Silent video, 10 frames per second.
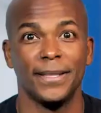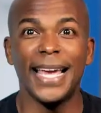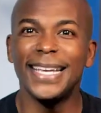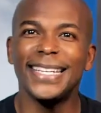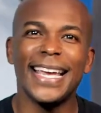
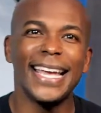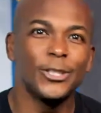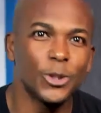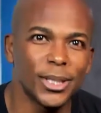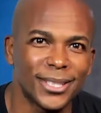Take an
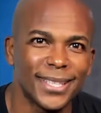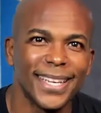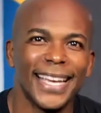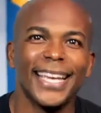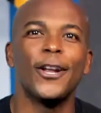interest
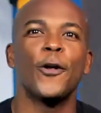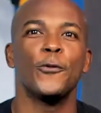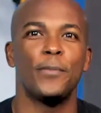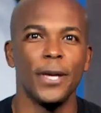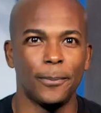in
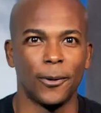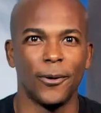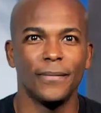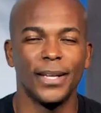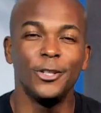other
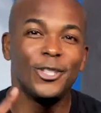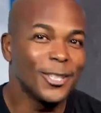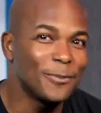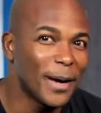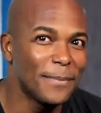people, and you
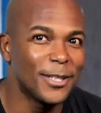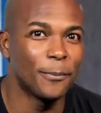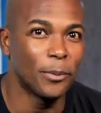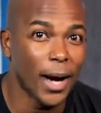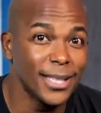just might be
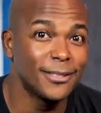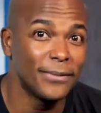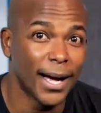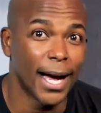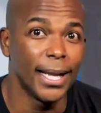surprised to
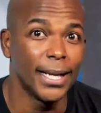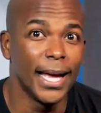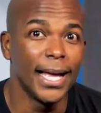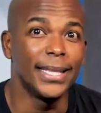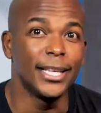find
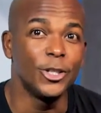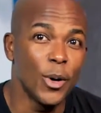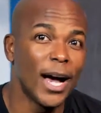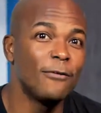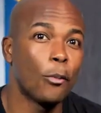that you
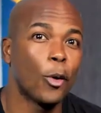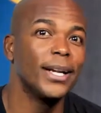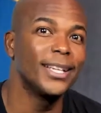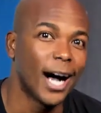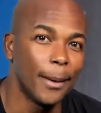have more
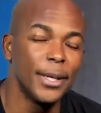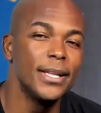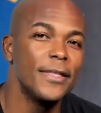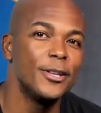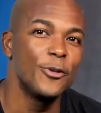in
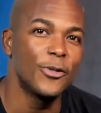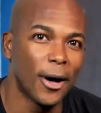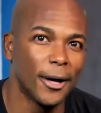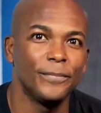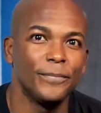common than you
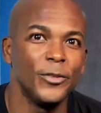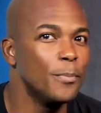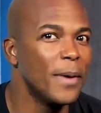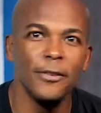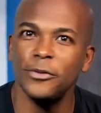thought. You
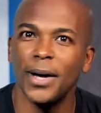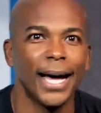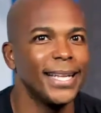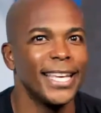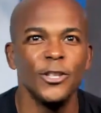may
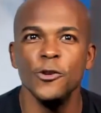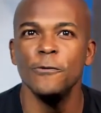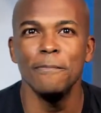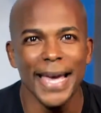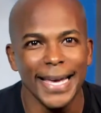find that you've
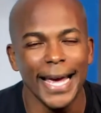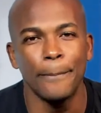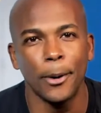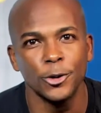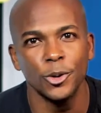made a
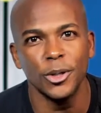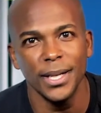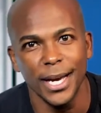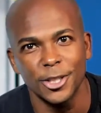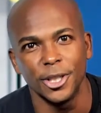personal
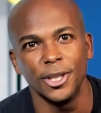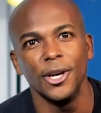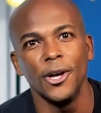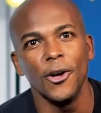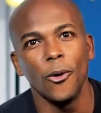connection
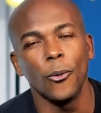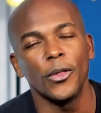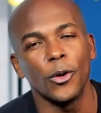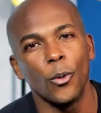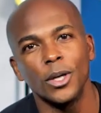where
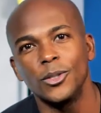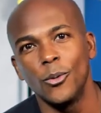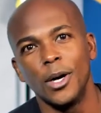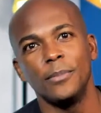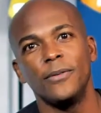there wasn't one